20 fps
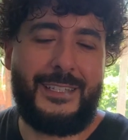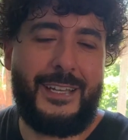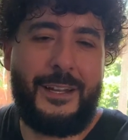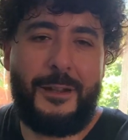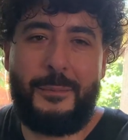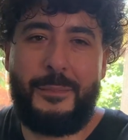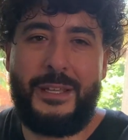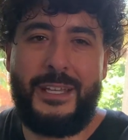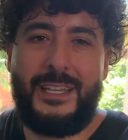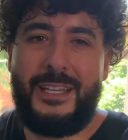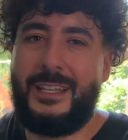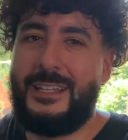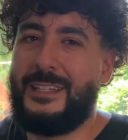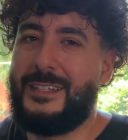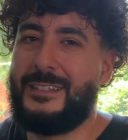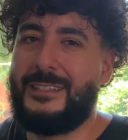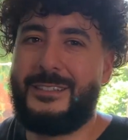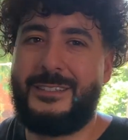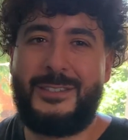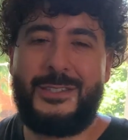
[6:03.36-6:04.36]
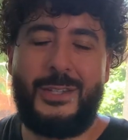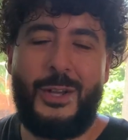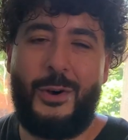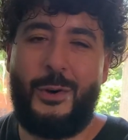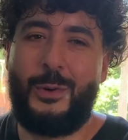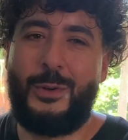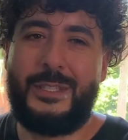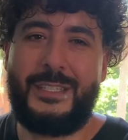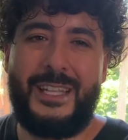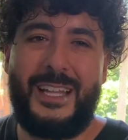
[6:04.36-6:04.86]
gonna be,
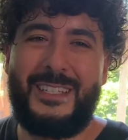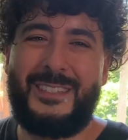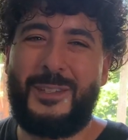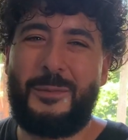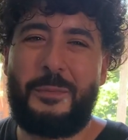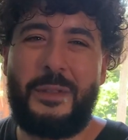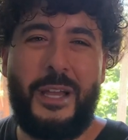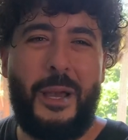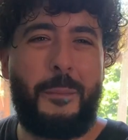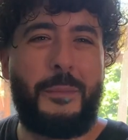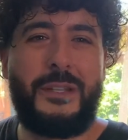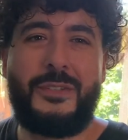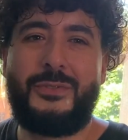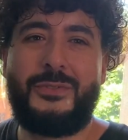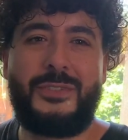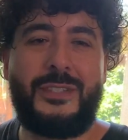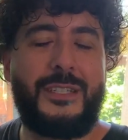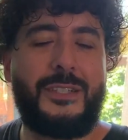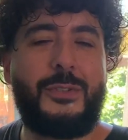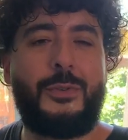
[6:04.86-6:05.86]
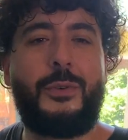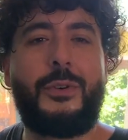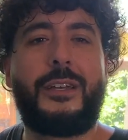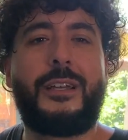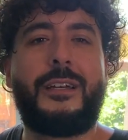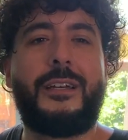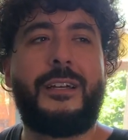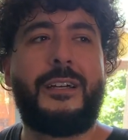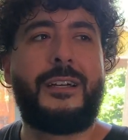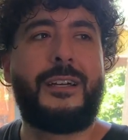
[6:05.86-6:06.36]
so it's not something I'm interested in doing
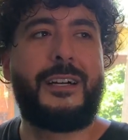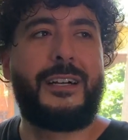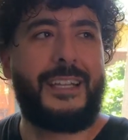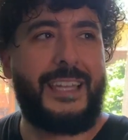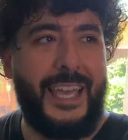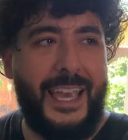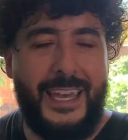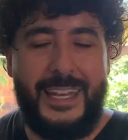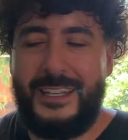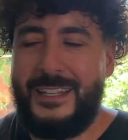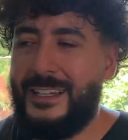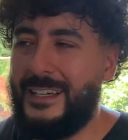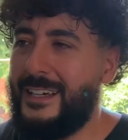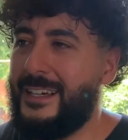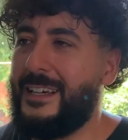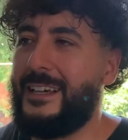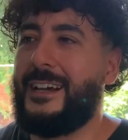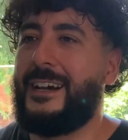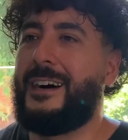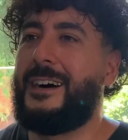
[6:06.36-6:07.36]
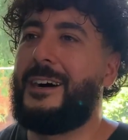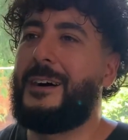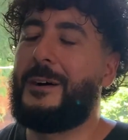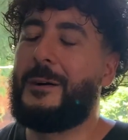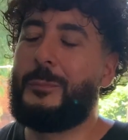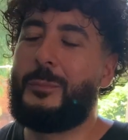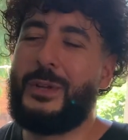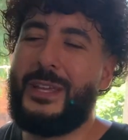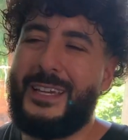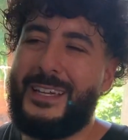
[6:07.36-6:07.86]
again.
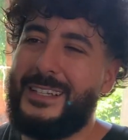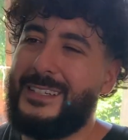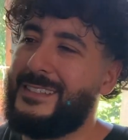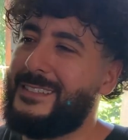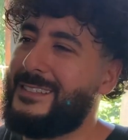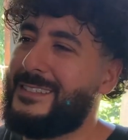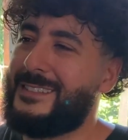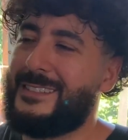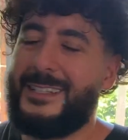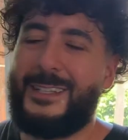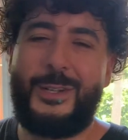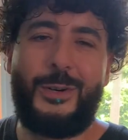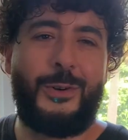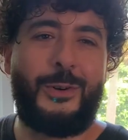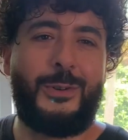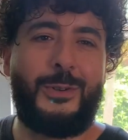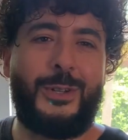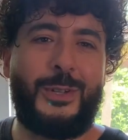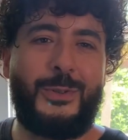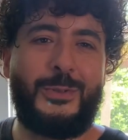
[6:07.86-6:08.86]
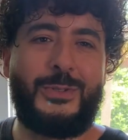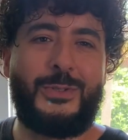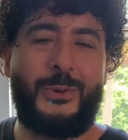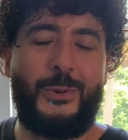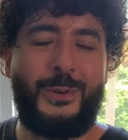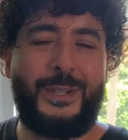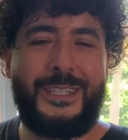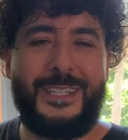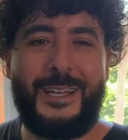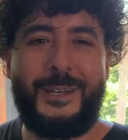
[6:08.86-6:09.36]
But yeah, just a little
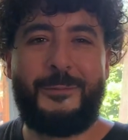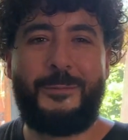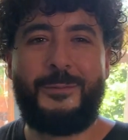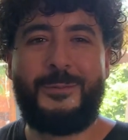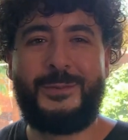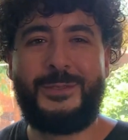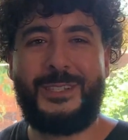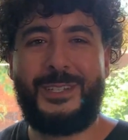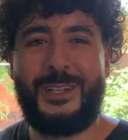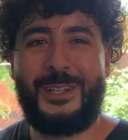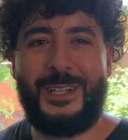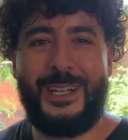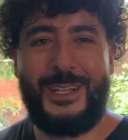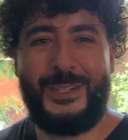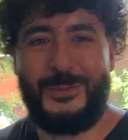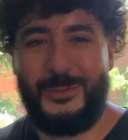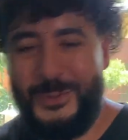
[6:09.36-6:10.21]
story time. See you on the next